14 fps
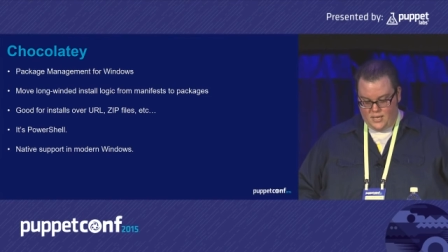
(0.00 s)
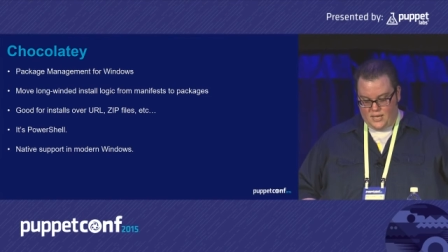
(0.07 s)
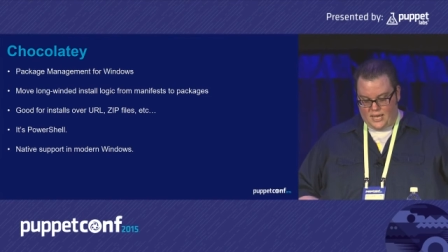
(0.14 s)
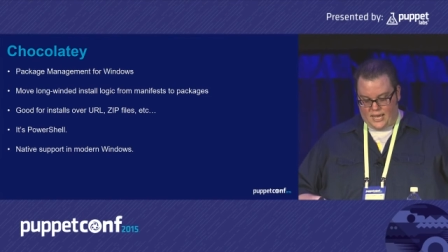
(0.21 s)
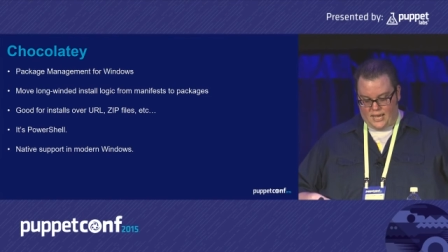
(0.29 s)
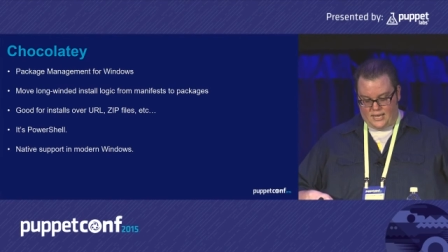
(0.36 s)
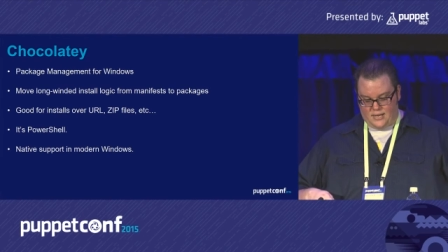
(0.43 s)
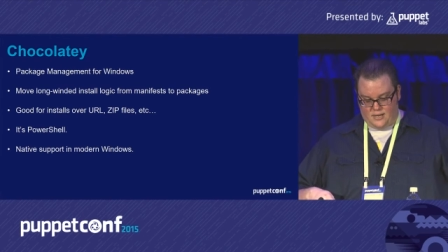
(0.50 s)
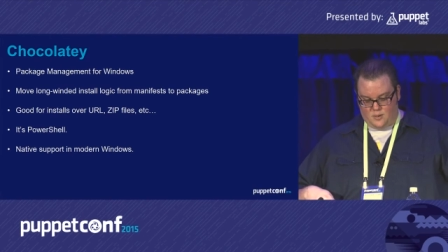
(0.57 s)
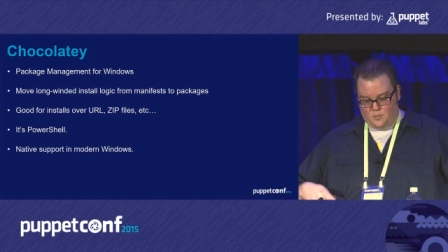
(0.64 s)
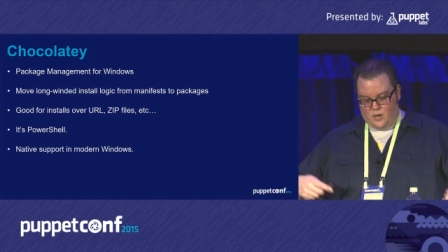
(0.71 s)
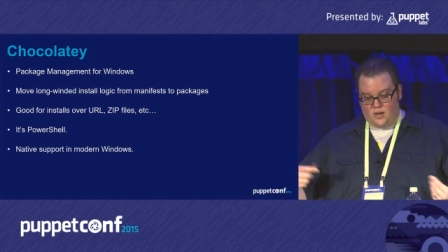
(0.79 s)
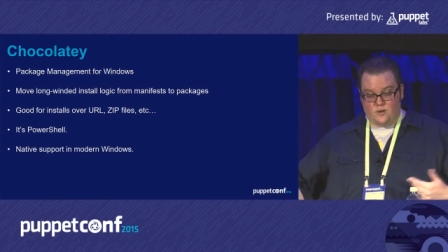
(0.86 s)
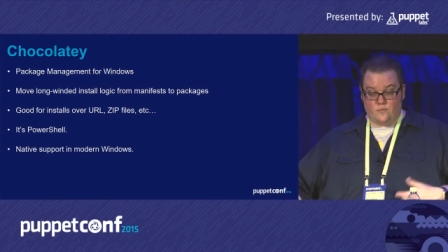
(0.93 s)
And in
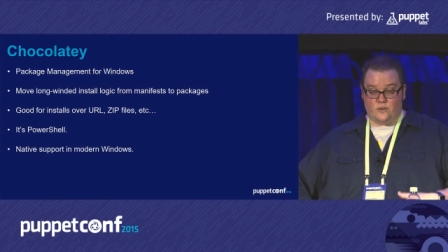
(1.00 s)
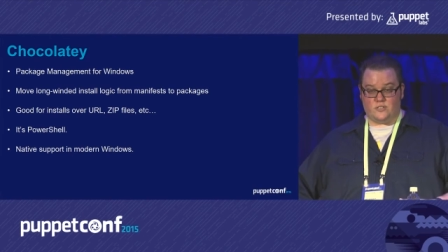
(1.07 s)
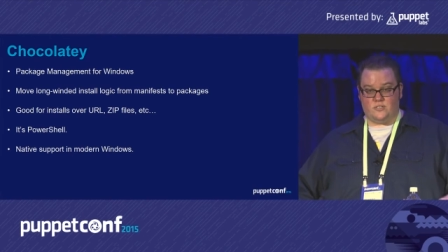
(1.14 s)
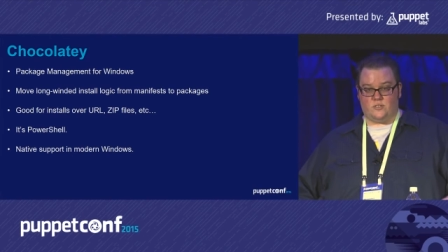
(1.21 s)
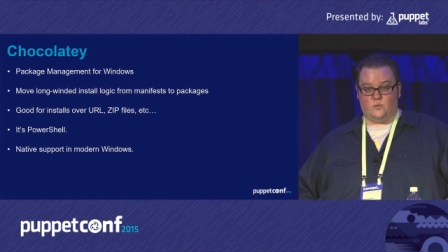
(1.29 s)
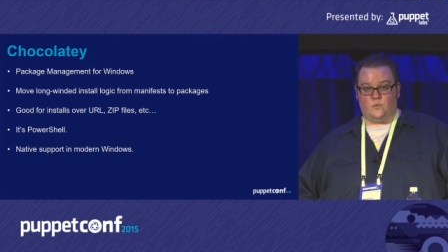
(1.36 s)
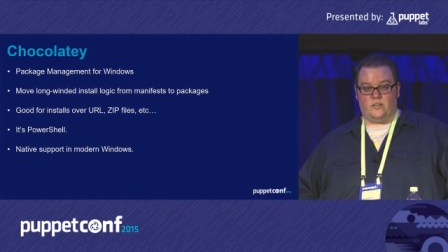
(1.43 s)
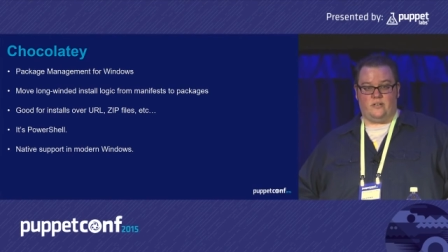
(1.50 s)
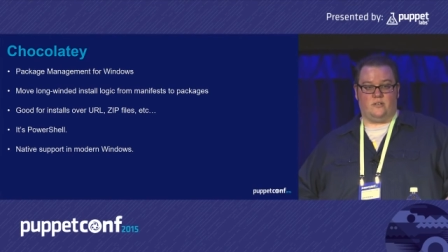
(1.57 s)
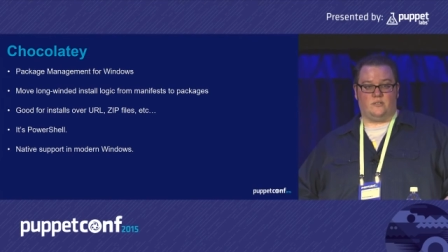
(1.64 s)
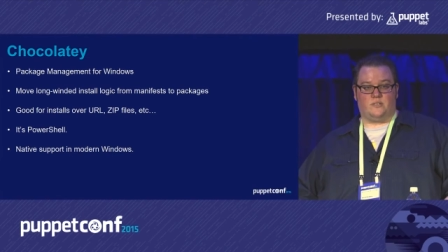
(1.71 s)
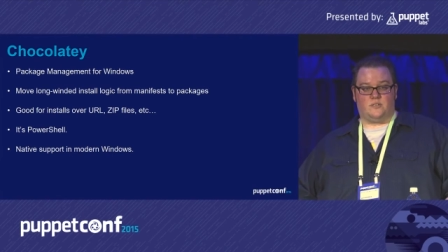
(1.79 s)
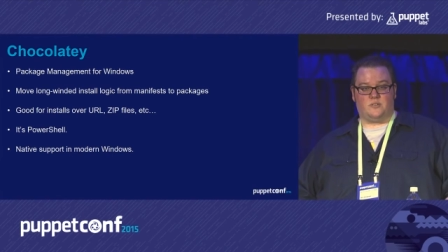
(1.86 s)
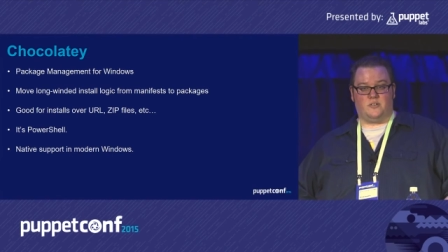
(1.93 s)
modern versions of
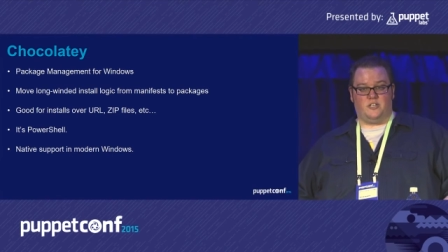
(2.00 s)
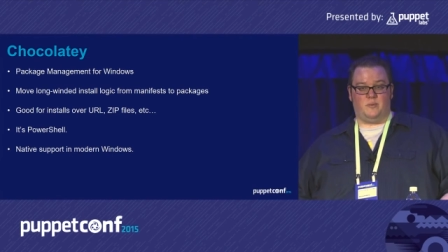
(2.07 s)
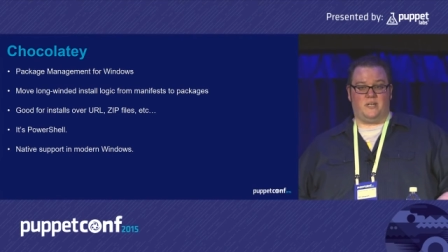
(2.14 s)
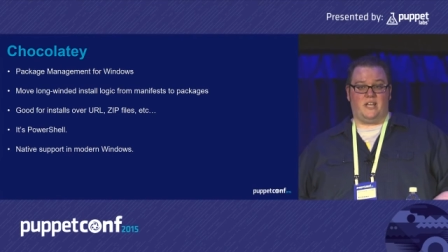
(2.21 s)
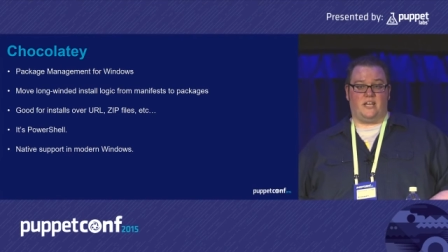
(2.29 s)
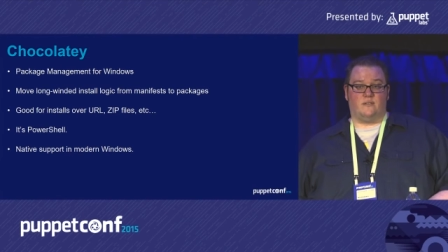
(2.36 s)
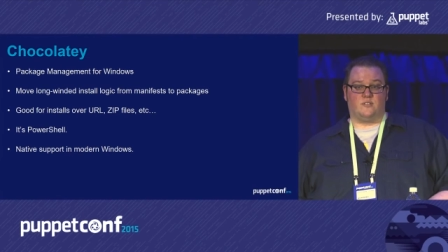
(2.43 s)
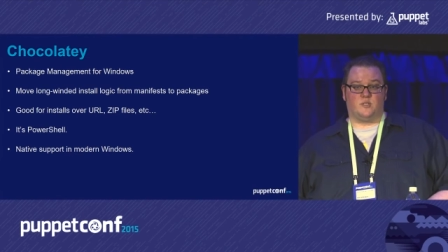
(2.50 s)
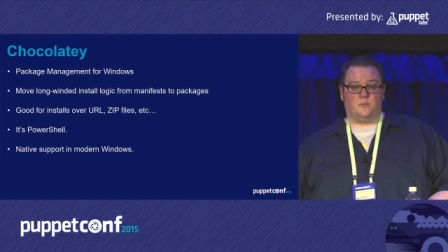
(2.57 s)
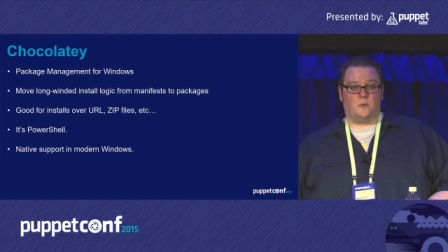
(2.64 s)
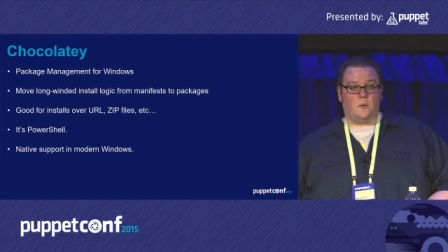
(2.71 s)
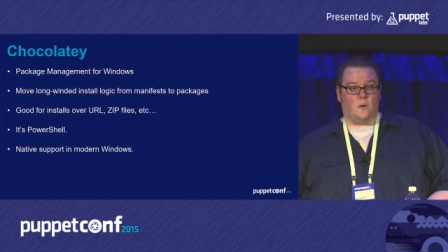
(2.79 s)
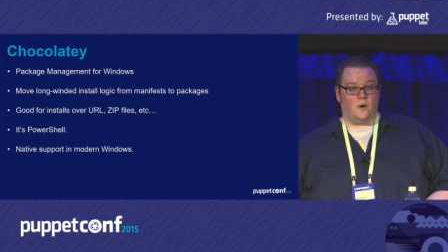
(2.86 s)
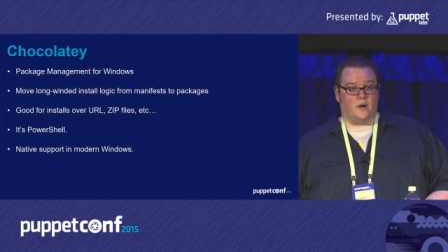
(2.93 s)
Windows, there's going to be native
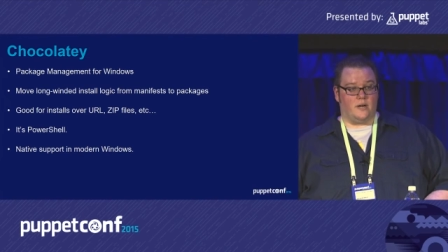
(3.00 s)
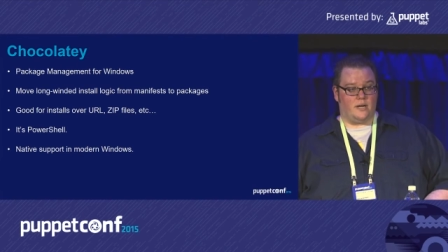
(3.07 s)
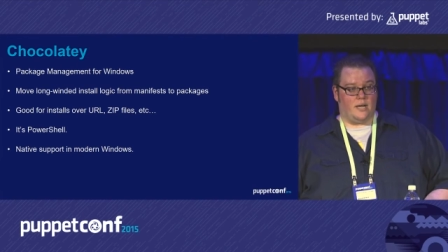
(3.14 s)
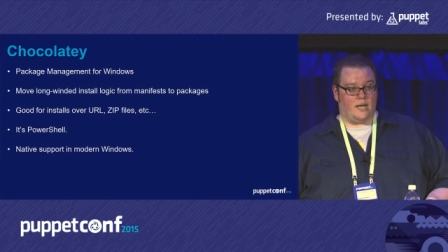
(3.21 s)
support.